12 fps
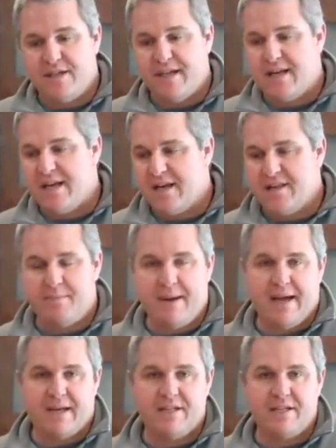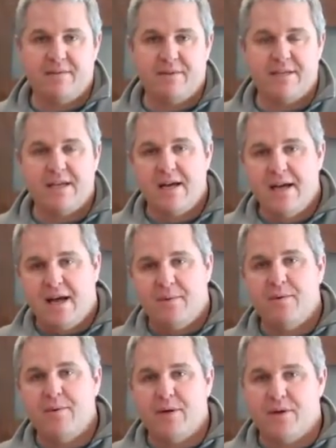You get it out of the packaging, which I
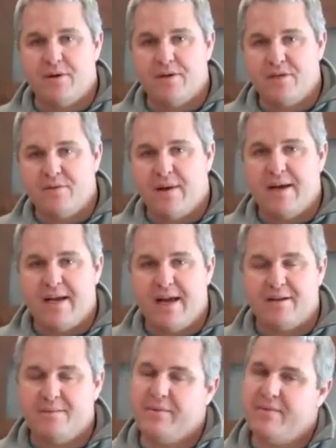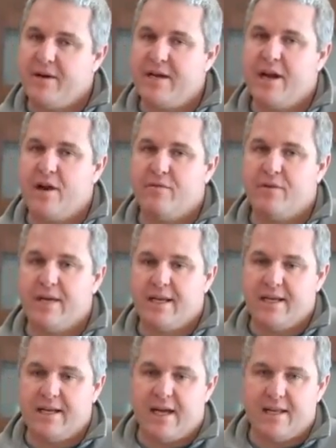want to encourage you right now to be very careful
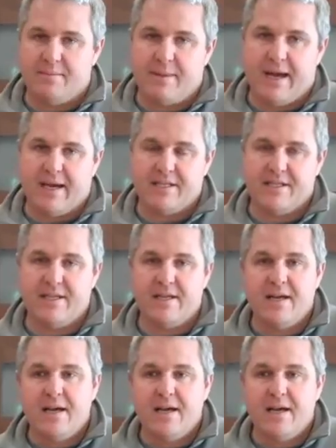getting it out of the packaging.